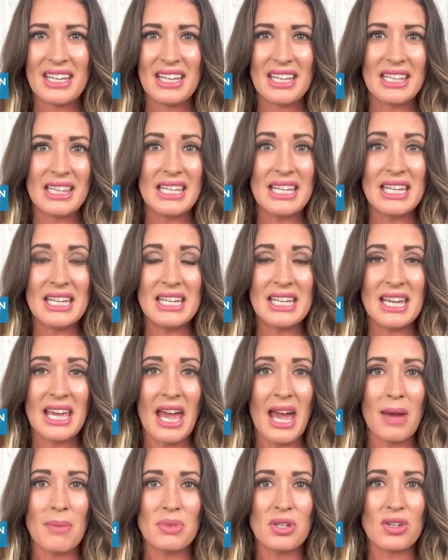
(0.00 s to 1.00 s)
lead
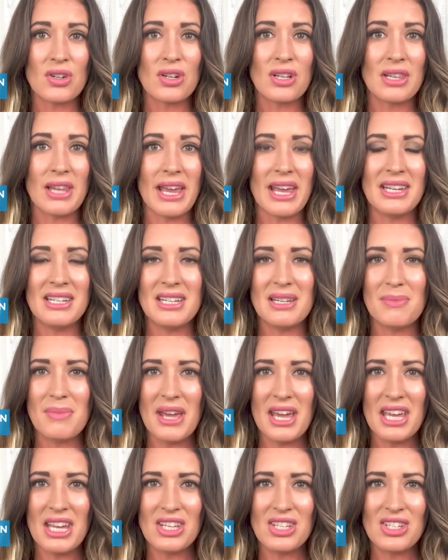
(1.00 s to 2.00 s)
capture landing
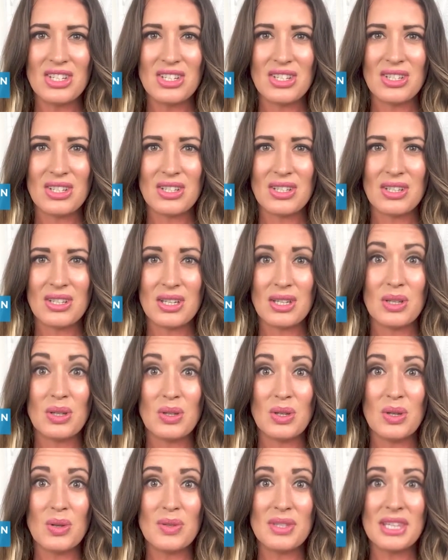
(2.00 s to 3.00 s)
page,
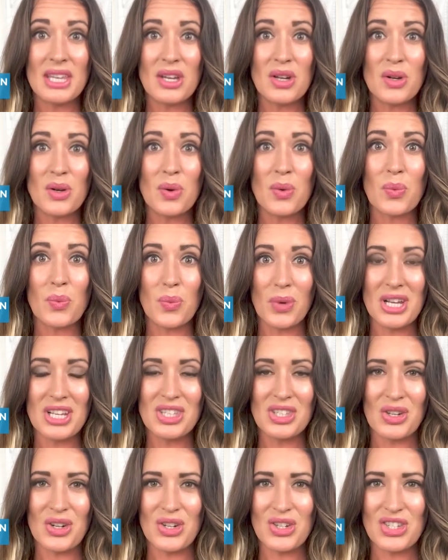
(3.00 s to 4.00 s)
newsletter
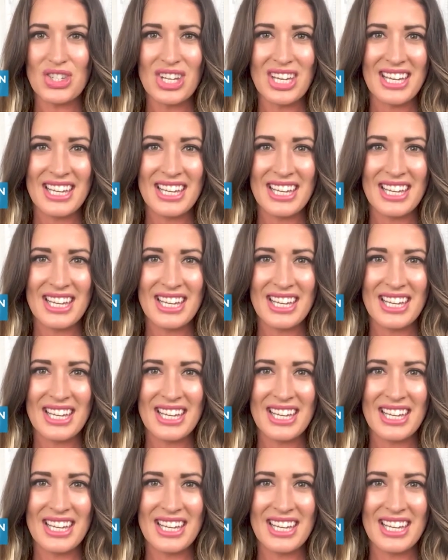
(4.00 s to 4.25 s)
research.